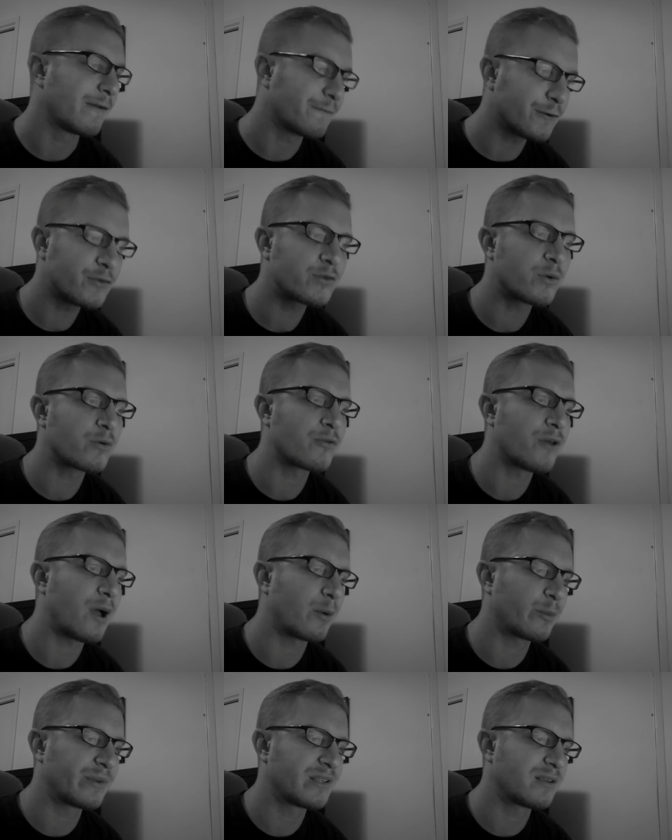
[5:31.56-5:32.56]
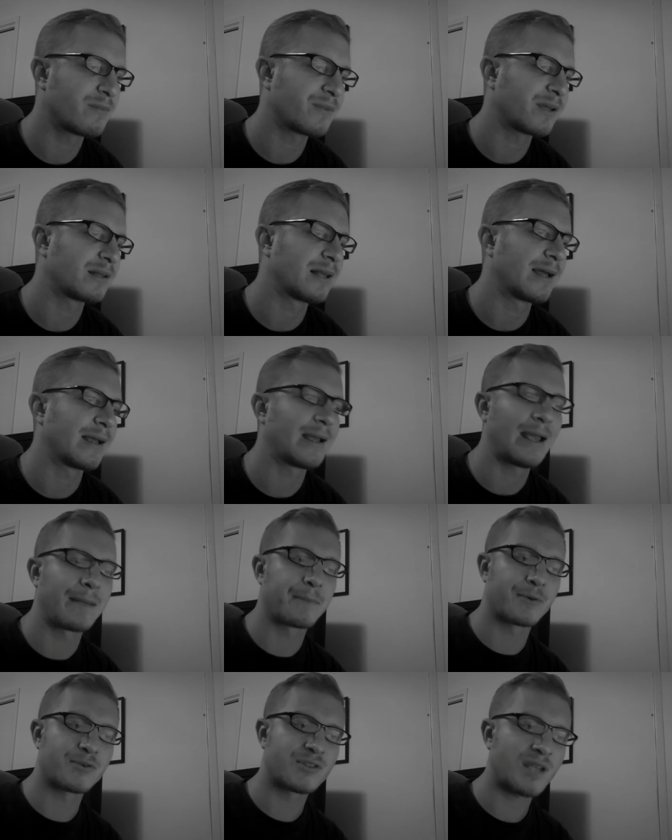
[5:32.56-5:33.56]
A first order thought would be something like
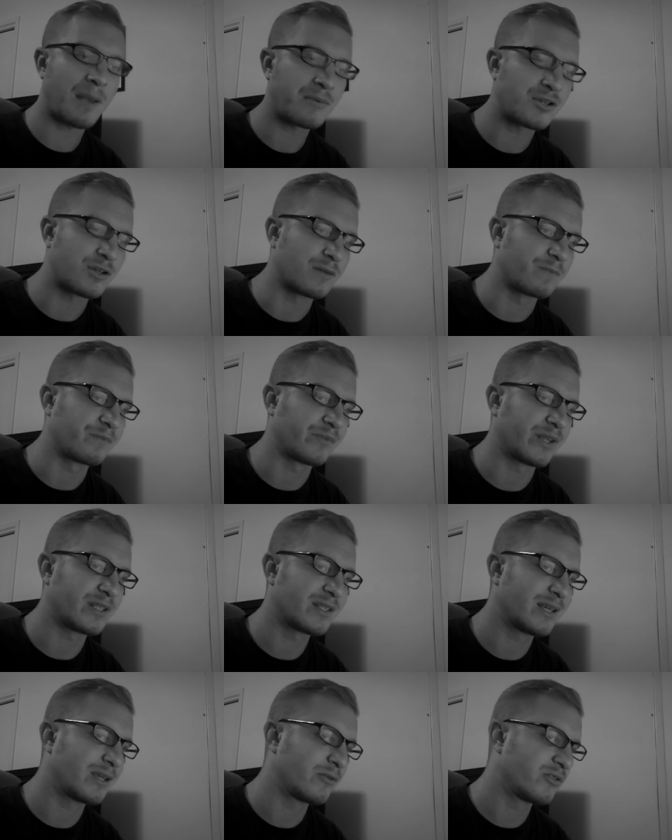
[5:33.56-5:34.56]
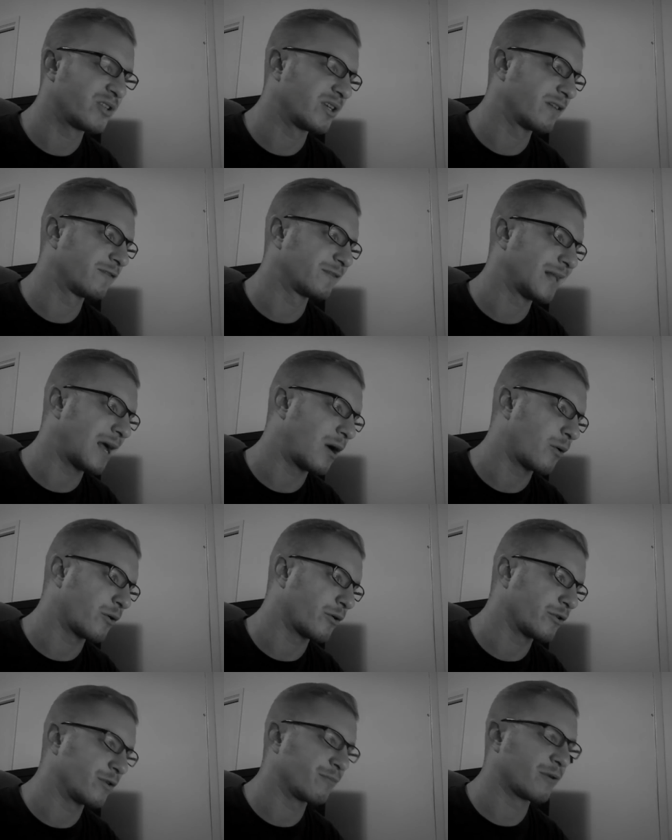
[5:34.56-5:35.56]
a perception. Let's say you see a
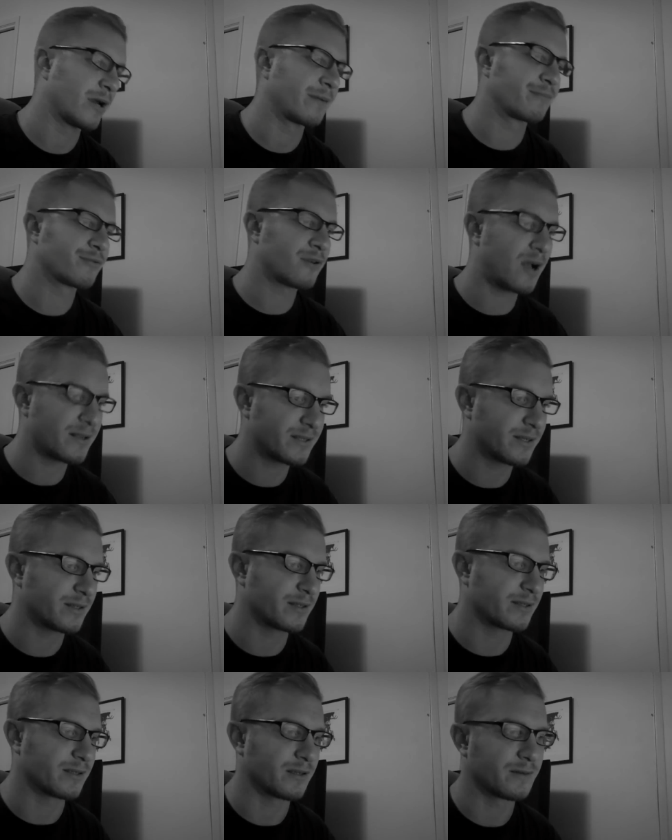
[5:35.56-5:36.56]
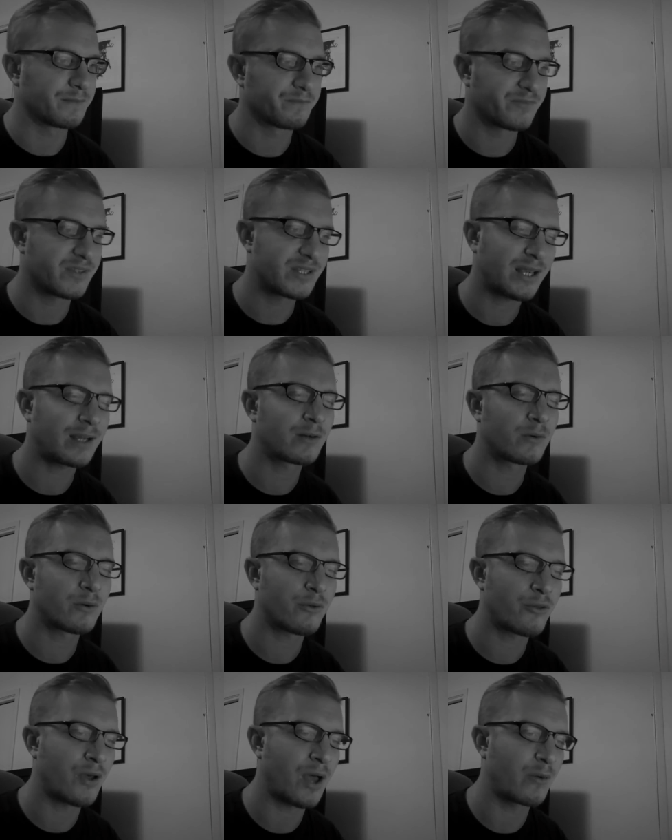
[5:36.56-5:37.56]
flower and your brain processes it. The second
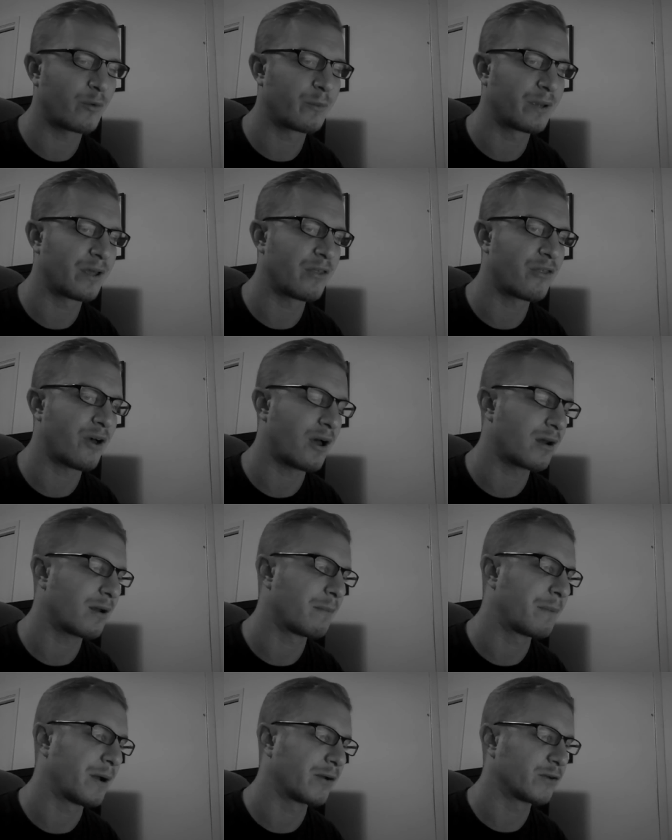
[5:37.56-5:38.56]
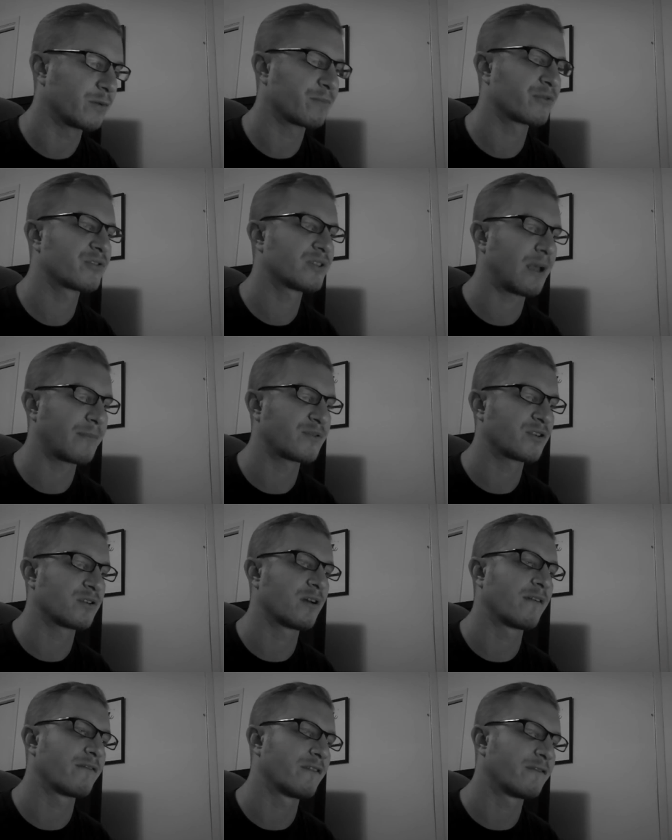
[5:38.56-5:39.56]
order thought would be a thought about your
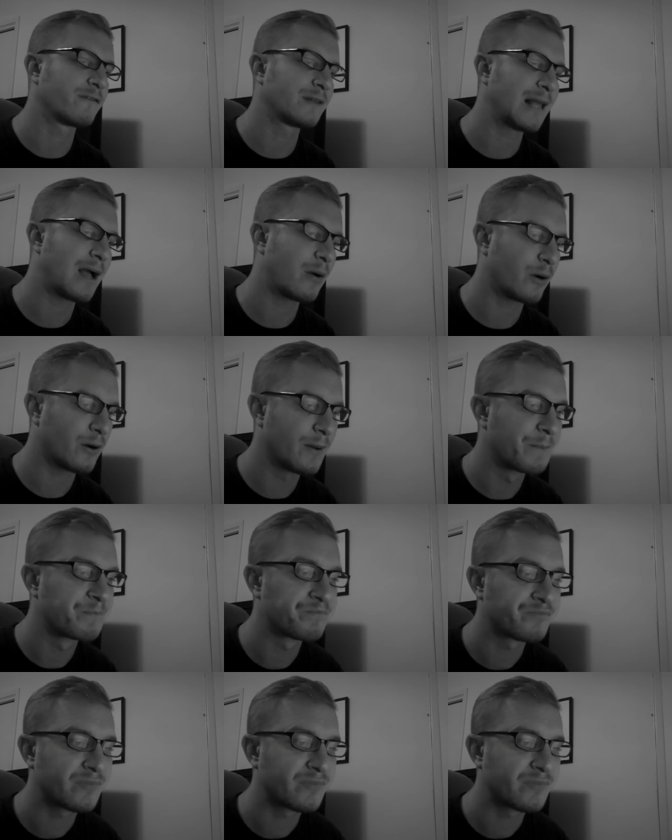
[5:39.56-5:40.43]
perception of the flower